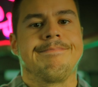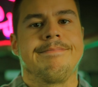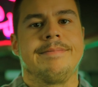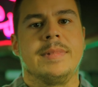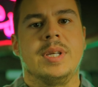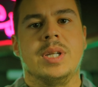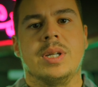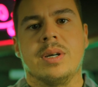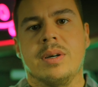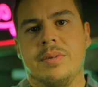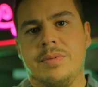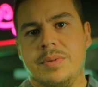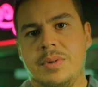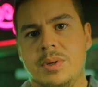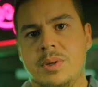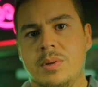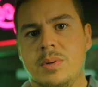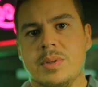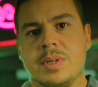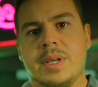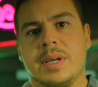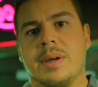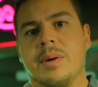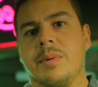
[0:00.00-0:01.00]
You know, if you
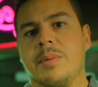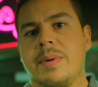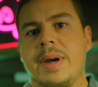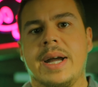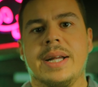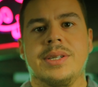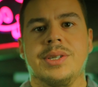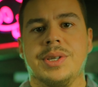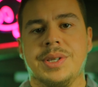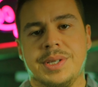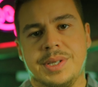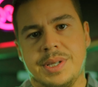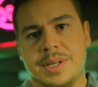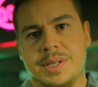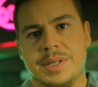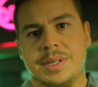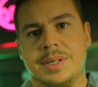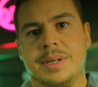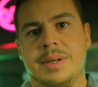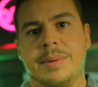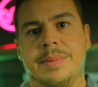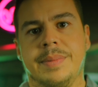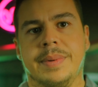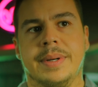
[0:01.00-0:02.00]
use like a ratchet
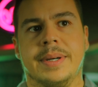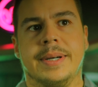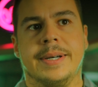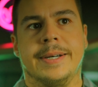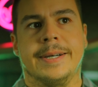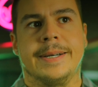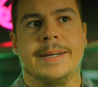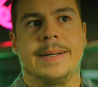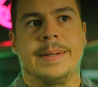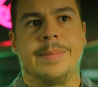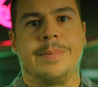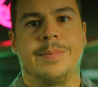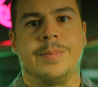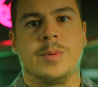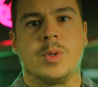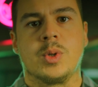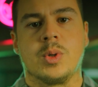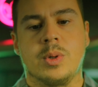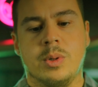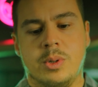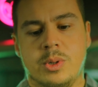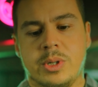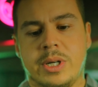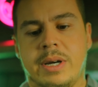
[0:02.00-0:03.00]
system
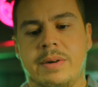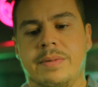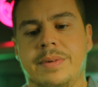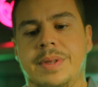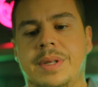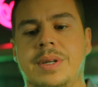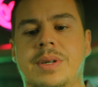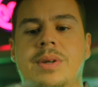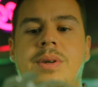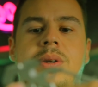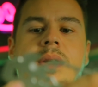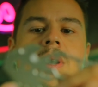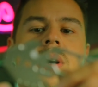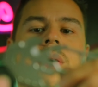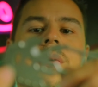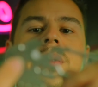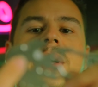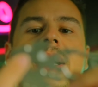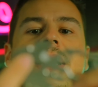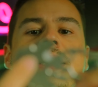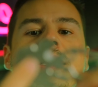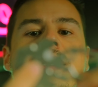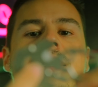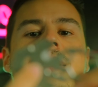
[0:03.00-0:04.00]
screwdriver, then you know
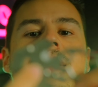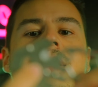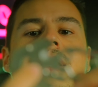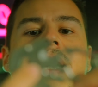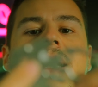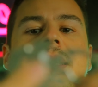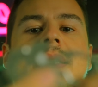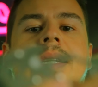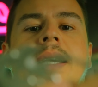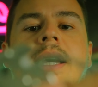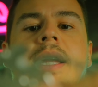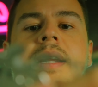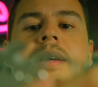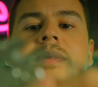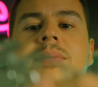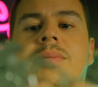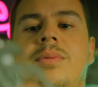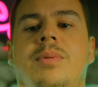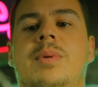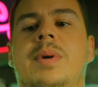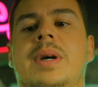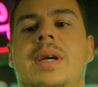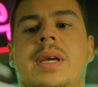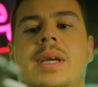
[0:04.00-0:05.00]
that's kind
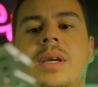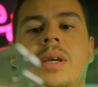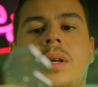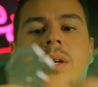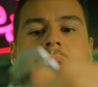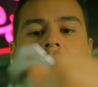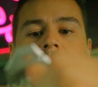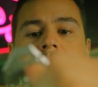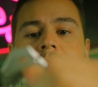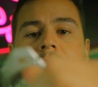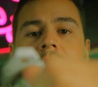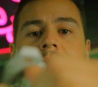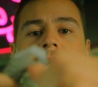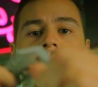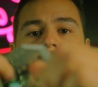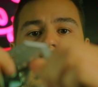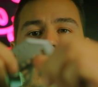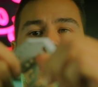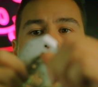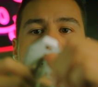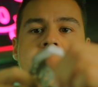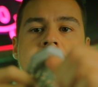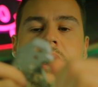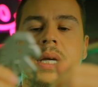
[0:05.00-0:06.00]
of what goes in
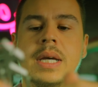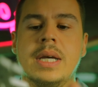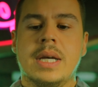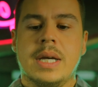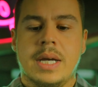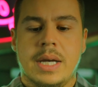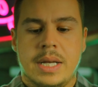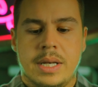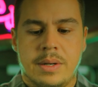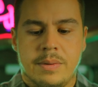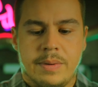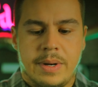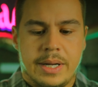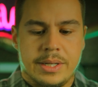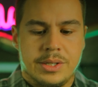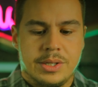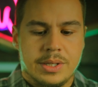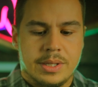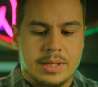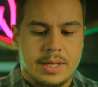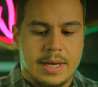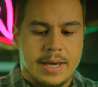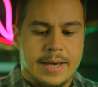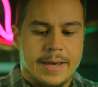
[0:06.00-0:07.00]
there when you
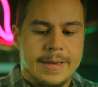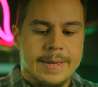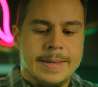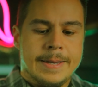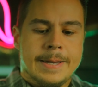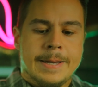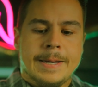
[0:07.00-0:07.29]
ratchet that.